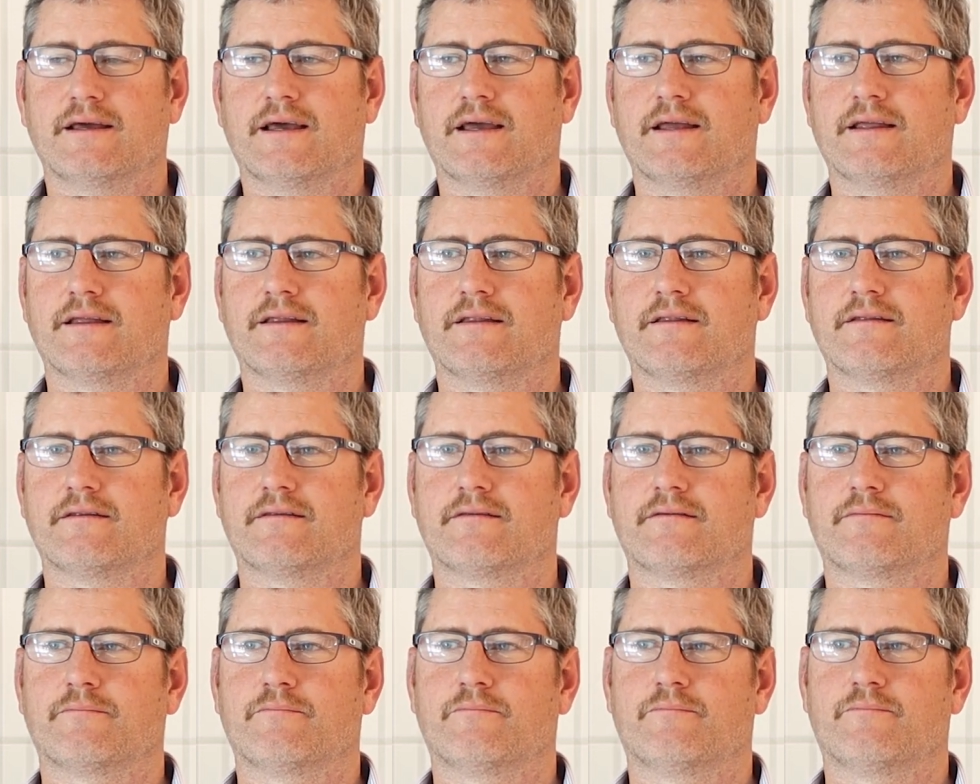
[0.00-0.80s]

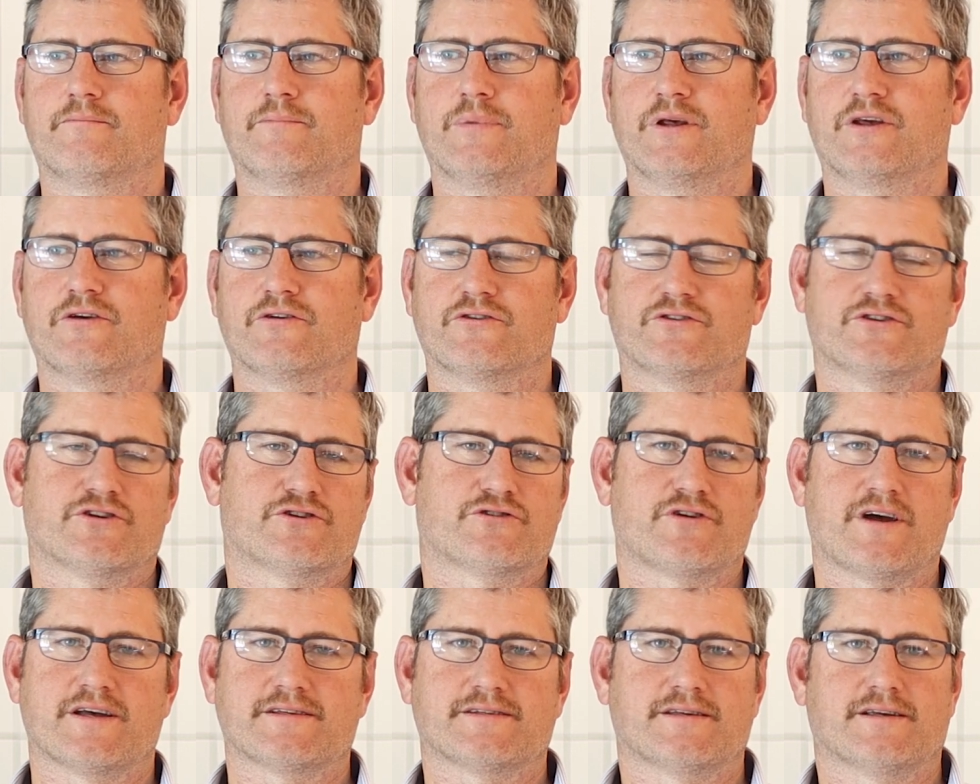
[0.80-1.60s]
and because the
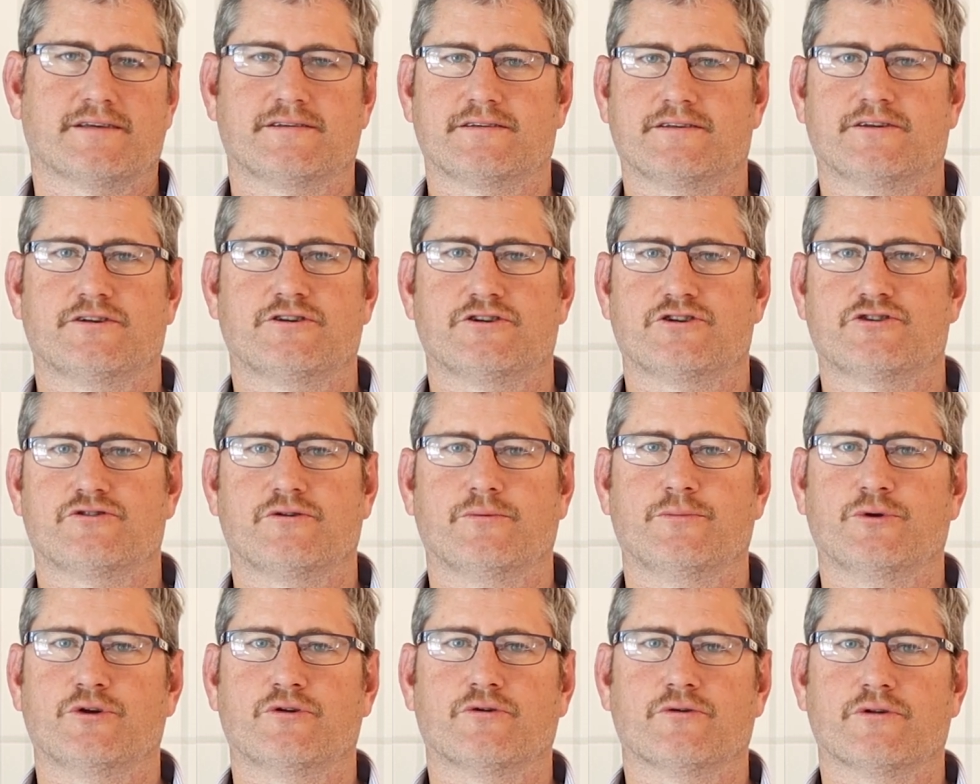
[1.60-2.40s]
trust has to
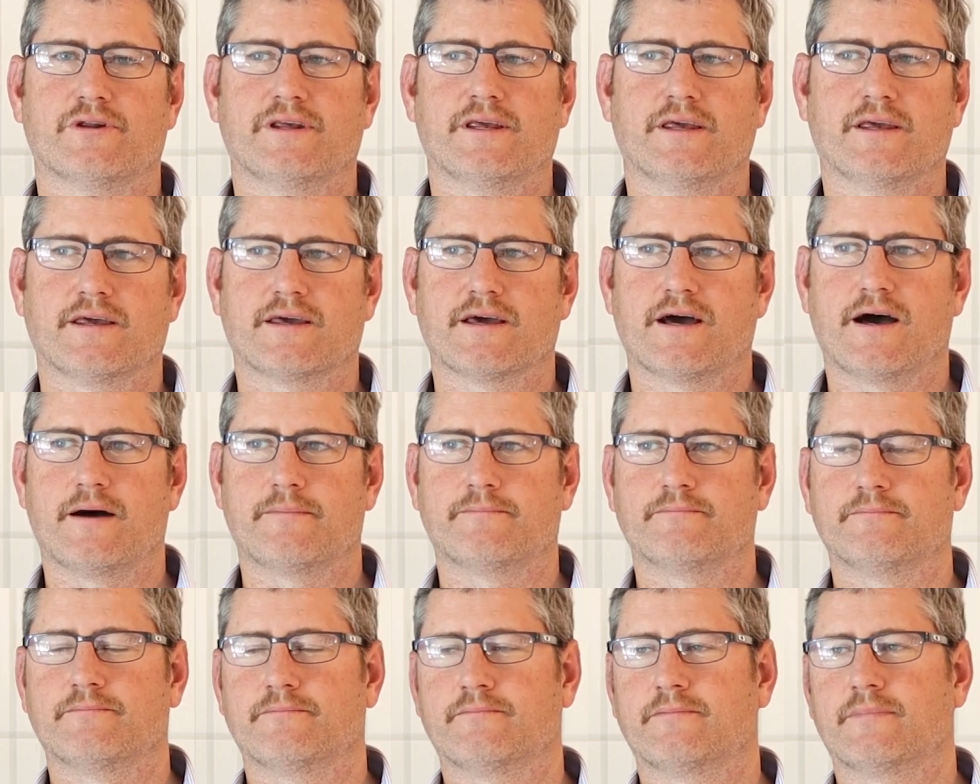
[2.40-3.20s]
distribute all the
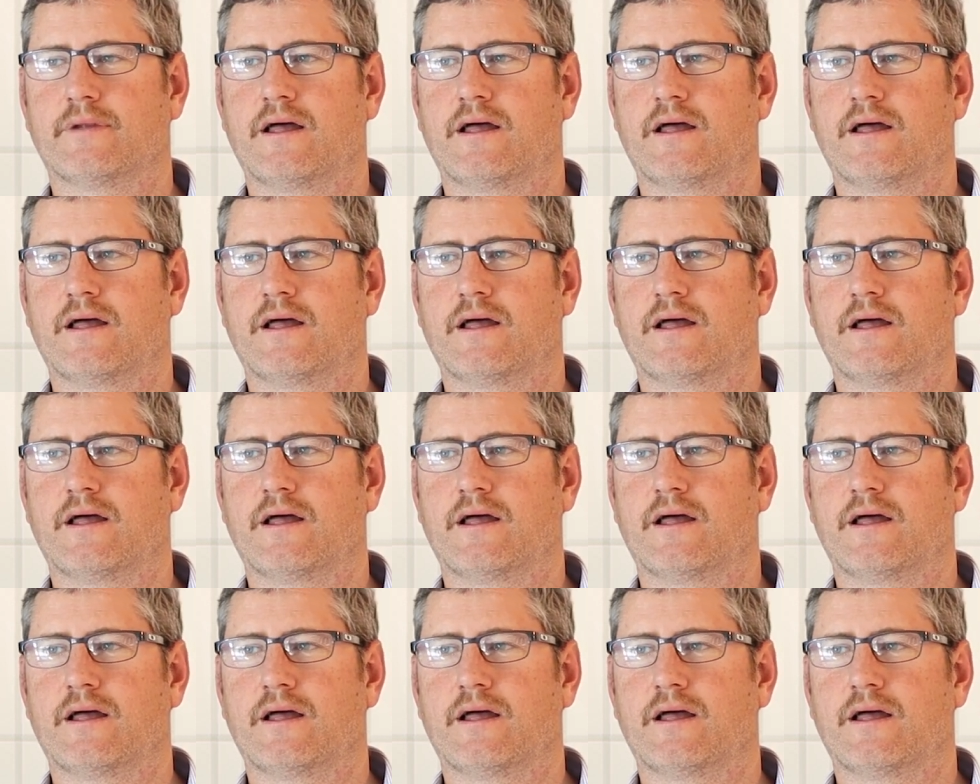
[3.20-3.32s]
income,